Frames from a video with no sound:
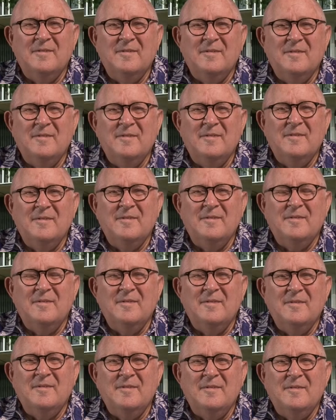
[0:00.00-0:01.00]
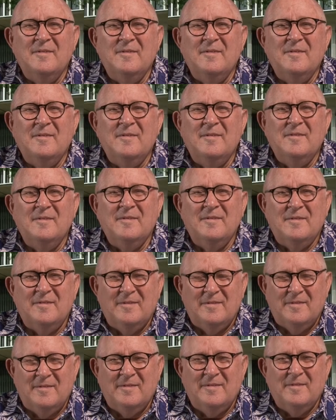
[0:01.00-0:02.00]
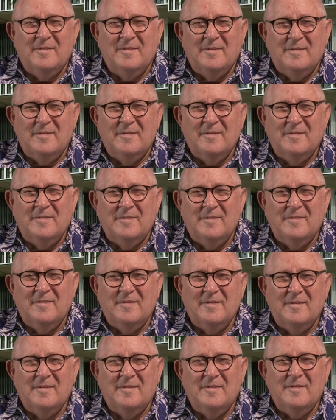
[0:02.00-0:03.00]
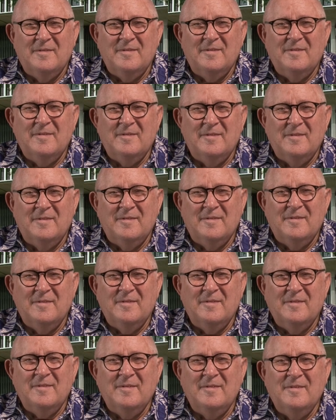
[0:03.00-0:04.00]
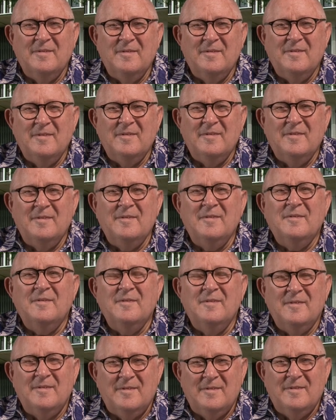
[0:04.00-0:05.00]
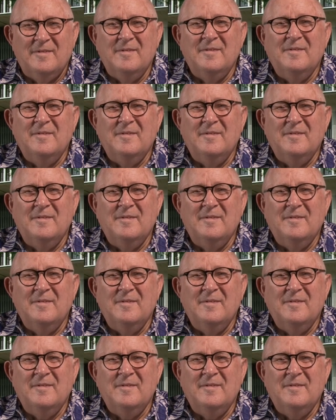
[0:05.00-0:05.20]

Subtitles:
(not speaking)